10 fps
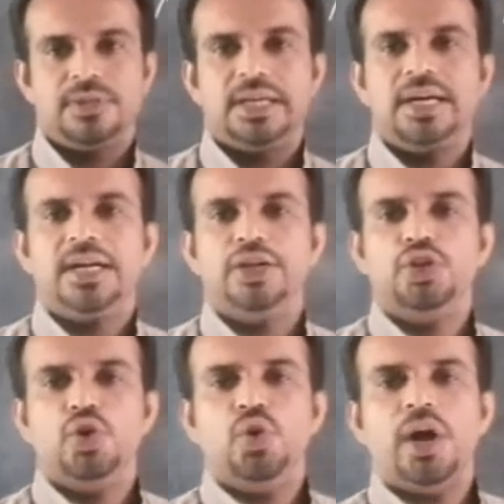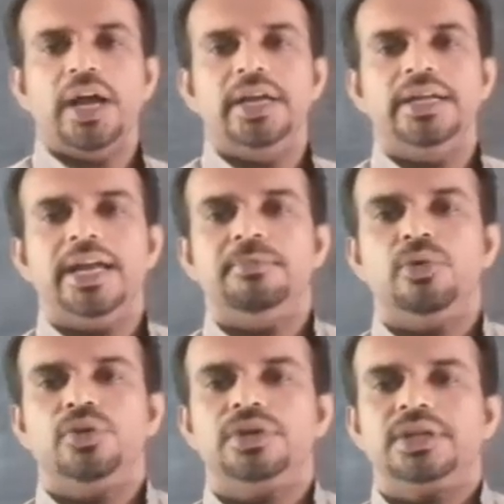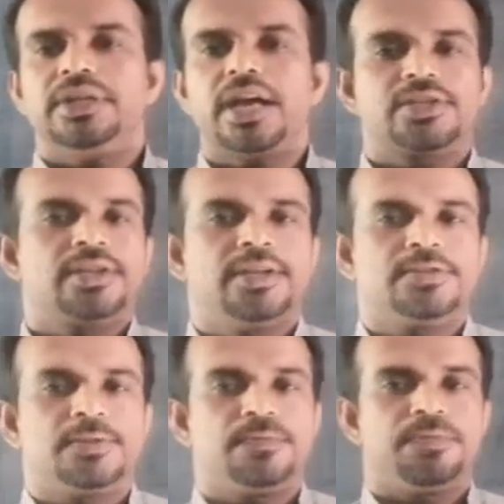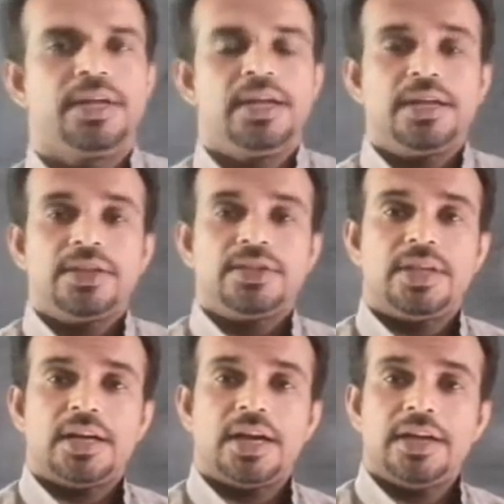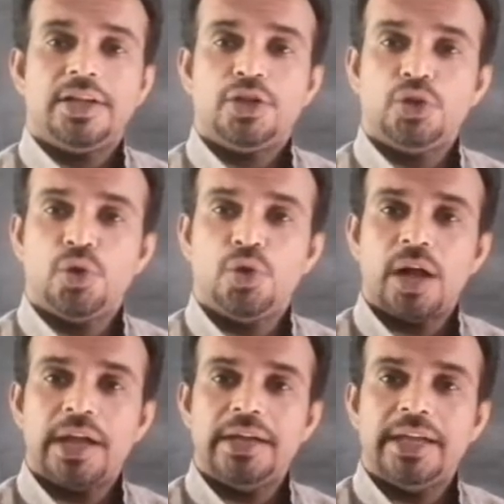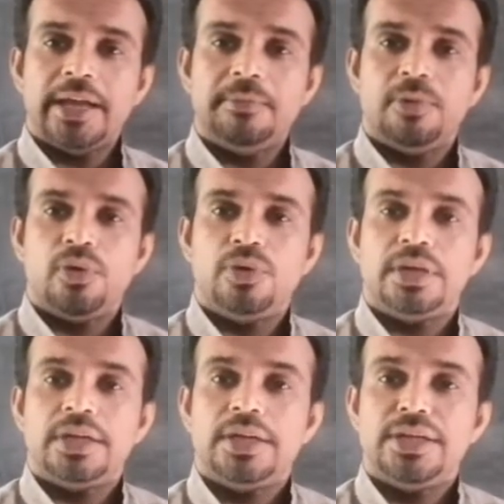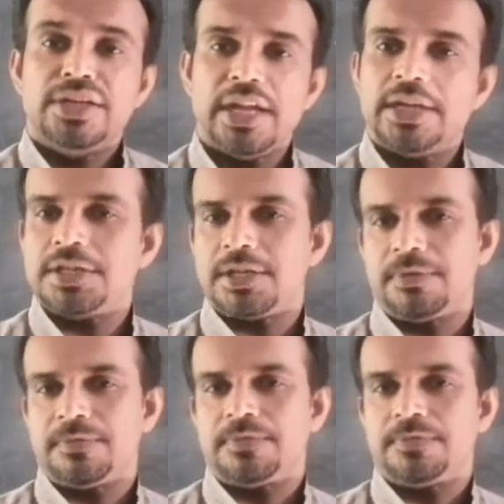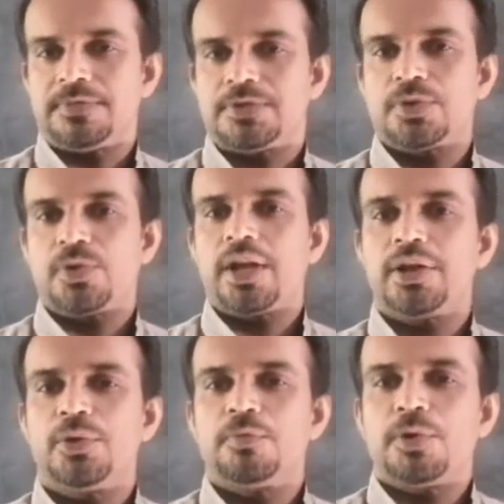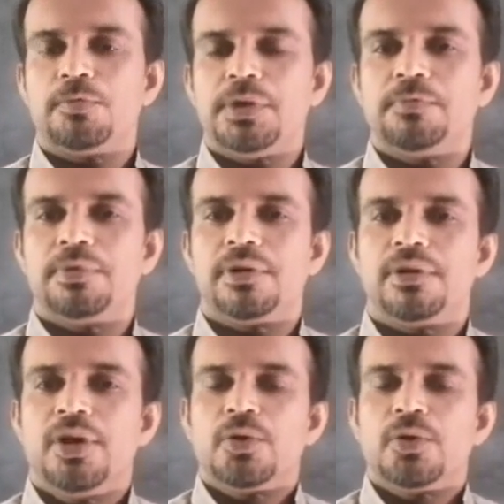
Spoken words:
They had no idea about nationalism. They had no idea about nation. So a group of people